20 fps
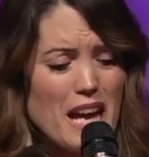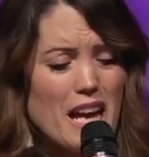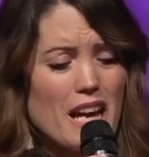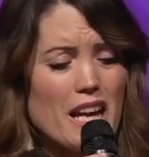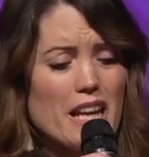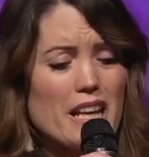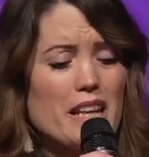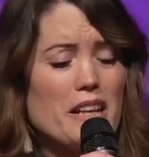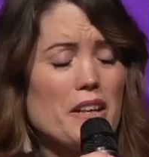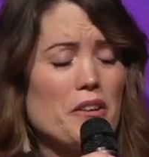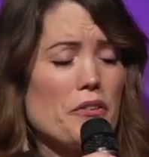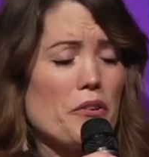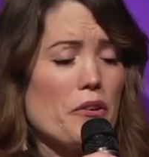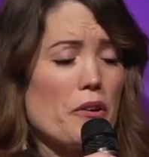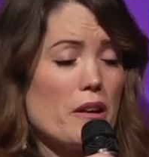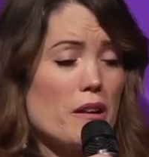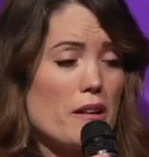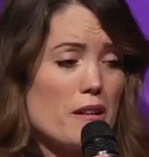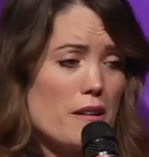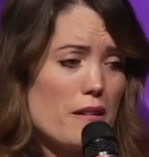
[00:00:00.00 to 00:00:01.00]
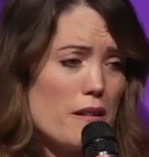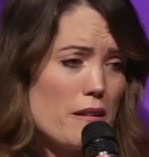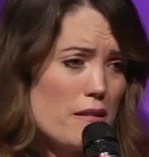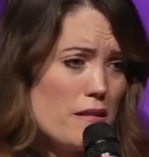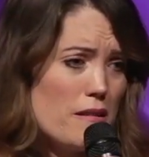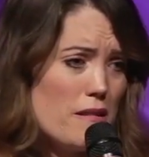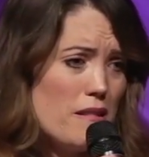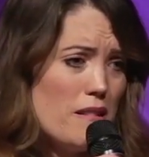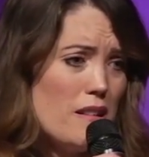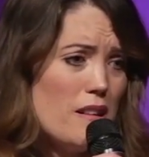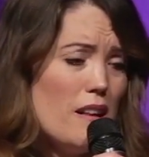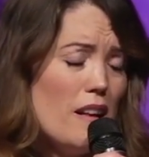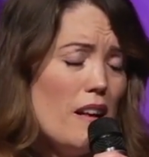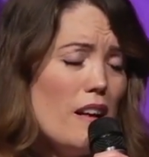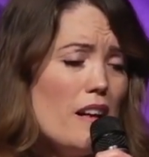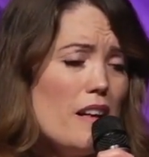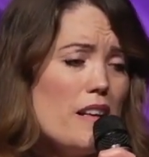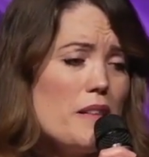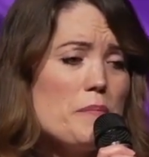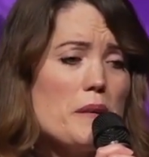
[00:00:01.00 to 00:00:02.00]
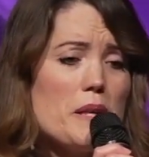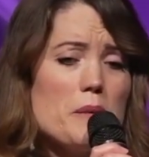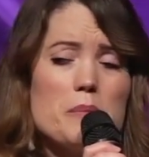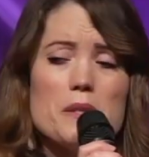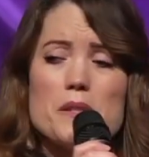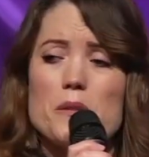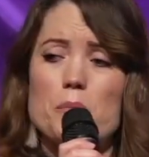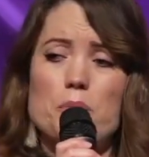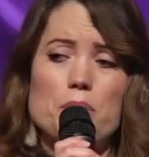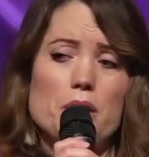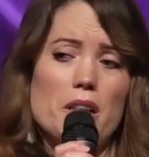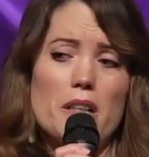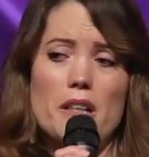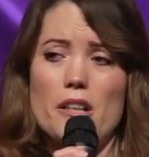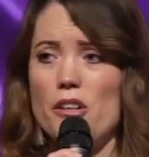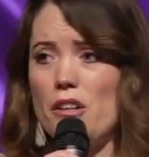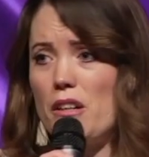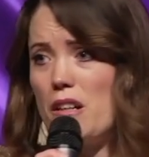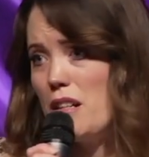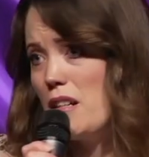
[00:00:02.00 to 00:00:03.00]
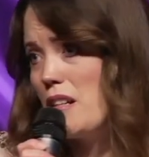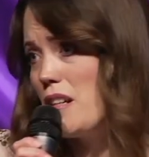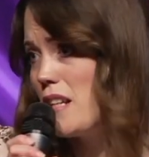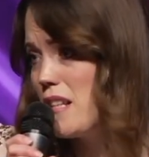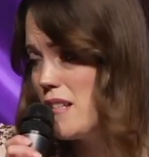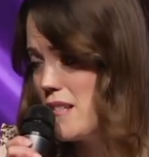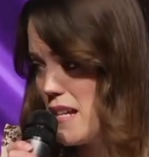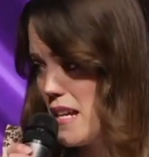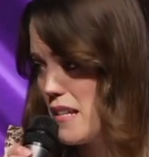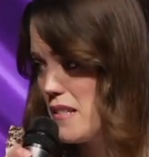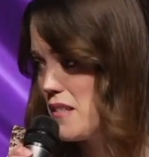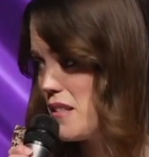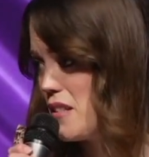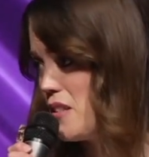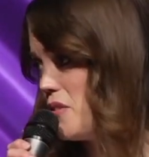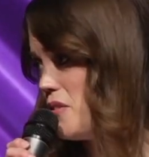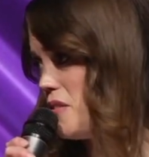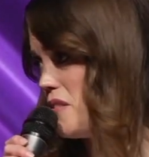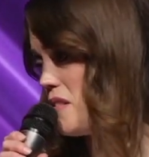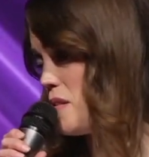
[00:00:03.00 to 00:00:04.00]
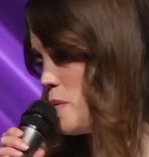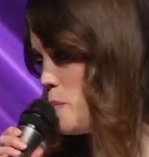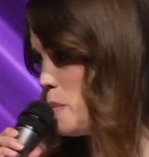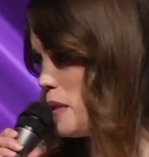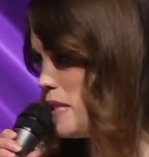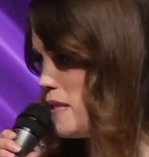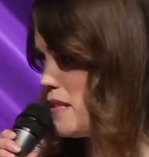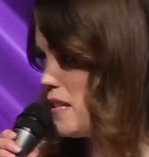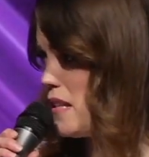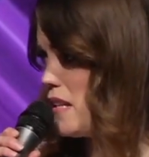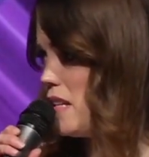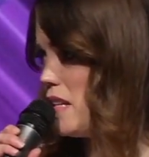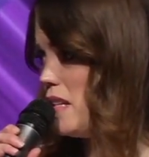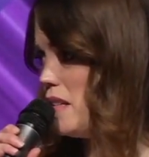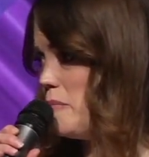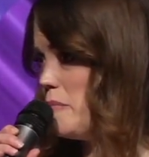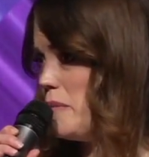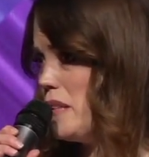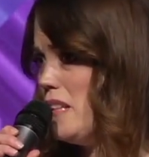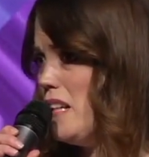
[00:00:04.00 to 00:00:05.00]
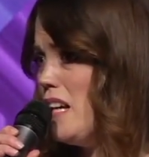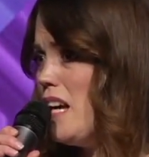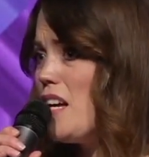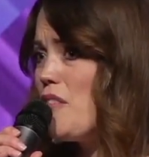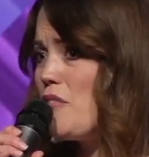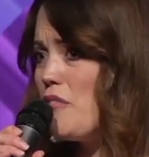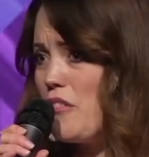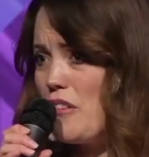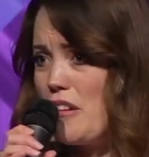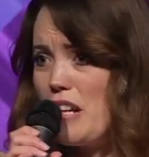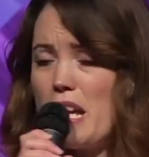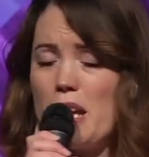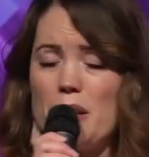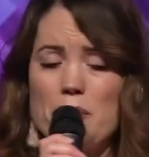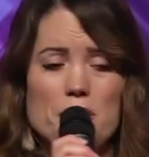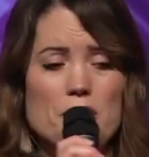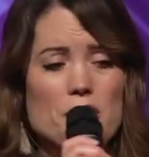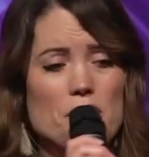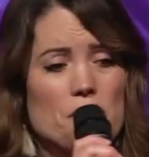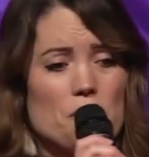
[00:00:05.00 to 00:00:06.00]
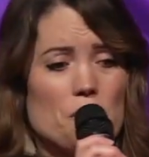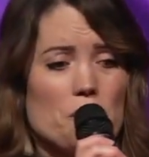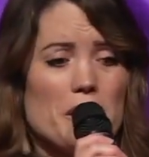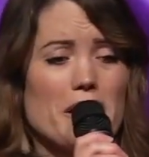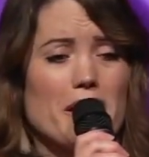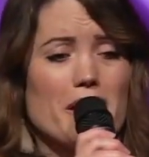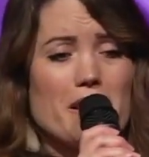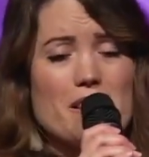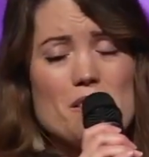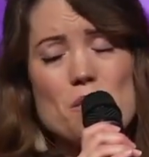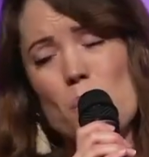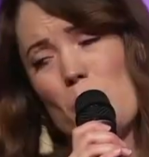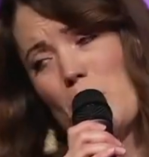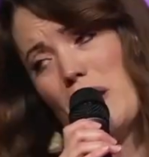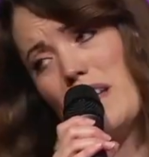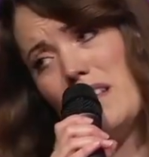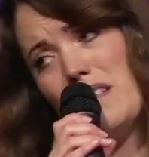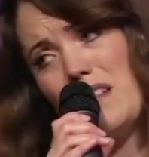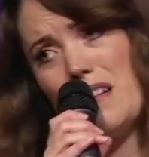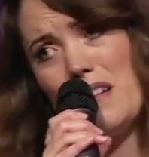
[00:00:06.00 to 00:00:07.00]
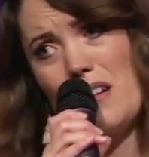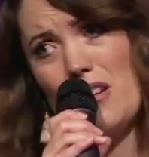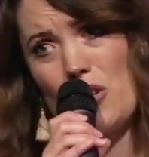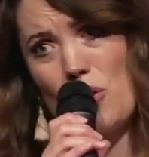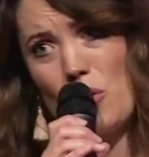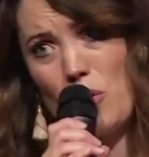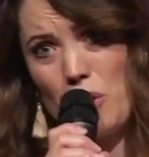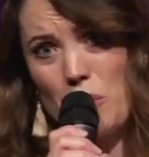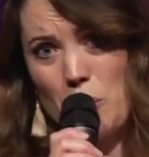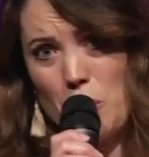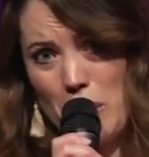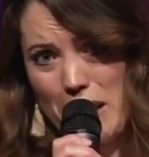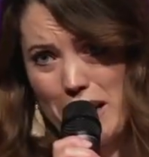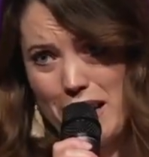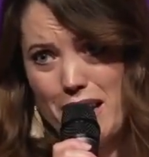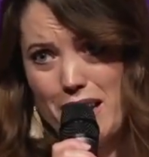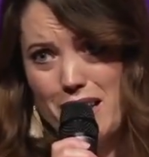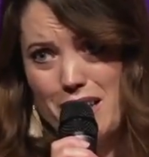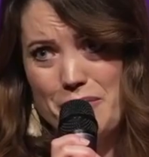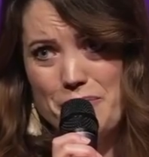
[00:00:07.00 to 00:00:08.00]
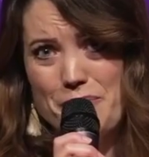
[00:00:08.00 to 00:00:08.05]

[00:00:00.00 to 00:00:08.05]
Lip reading: And it is hard. It may be the prayer of your heart. He's asking you to submit to him for him to do it his way and not your way.